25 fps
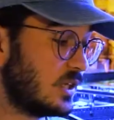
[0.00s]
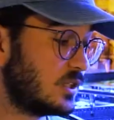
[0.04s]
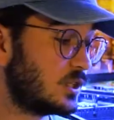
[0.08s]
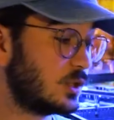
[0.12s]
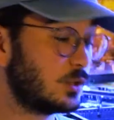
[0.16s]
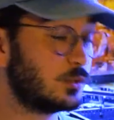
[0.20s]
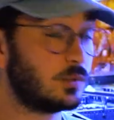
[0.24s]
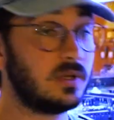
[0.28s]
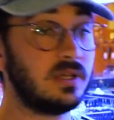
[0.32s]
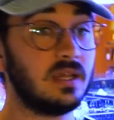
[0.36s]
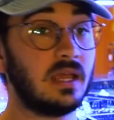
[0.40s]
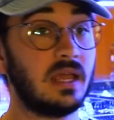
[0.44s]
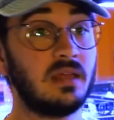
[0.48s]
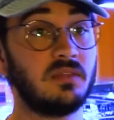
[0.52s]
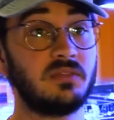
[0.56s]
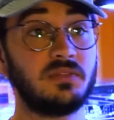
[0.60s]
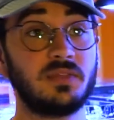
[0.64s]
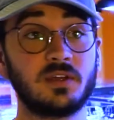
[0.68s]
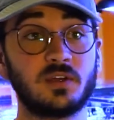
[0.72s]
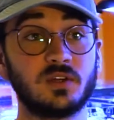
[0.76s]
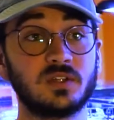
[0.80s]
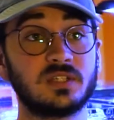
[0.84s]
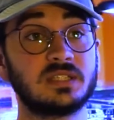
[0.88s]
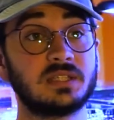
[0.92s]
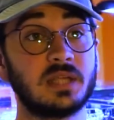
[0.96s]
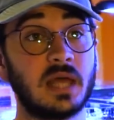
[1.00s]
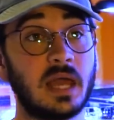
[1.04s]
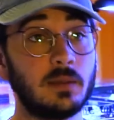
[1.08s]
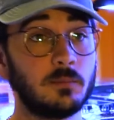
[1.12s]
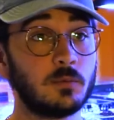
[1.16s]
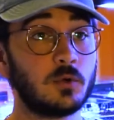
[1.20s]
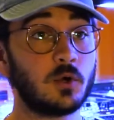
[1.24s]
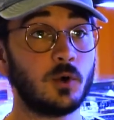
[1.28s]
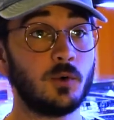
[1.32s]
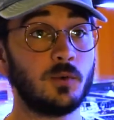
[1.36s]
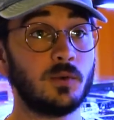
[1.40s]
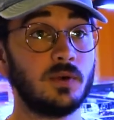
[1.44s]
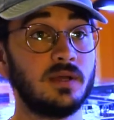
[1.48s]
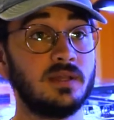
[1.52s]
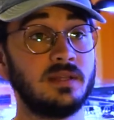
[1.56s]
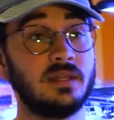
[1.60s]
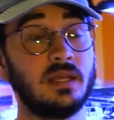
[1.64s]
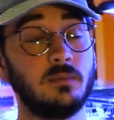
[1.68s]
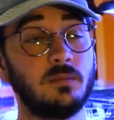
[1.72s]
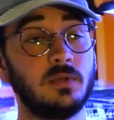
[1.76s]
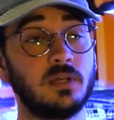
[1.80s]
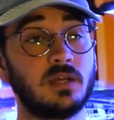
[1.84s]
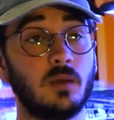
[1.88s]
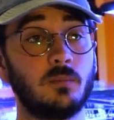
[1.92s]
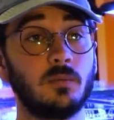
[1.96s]
secrete a thicker slime coat and they
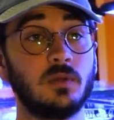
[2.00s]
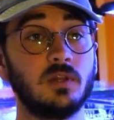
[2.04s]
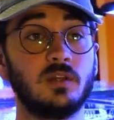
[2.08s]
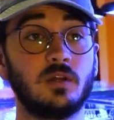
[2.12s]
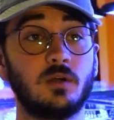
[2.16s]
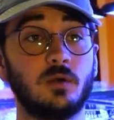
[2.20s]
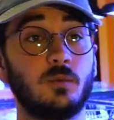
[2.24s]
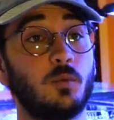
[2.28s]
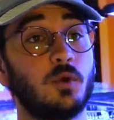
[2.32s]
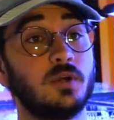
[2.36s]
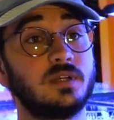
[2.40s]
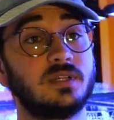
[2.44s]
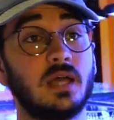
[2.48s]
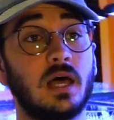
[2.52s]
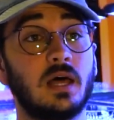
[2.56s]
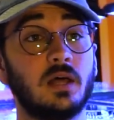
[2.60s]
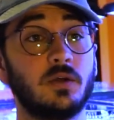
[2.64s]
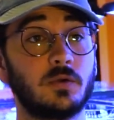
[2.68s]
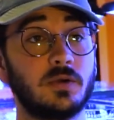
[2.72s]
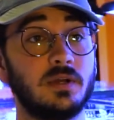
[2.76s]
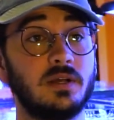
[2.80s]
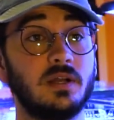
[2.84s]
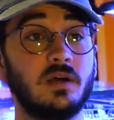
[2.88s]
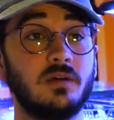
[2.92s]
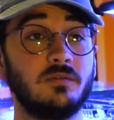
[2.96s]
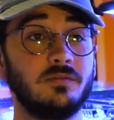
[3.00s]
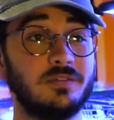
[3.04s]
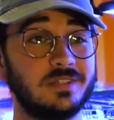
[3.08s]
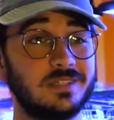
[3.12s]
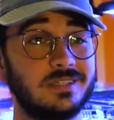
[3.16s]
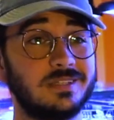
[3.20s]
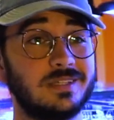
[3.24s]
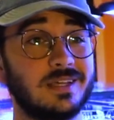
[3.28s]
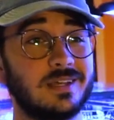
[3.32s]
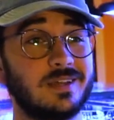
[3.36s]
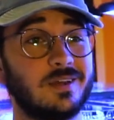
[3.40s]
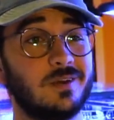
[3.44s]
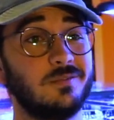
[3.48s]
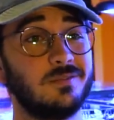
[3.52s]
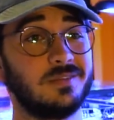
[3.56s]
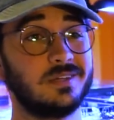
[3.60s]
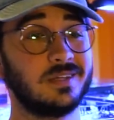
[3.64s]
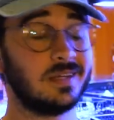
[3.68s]
become a little more tolerant of the sting of the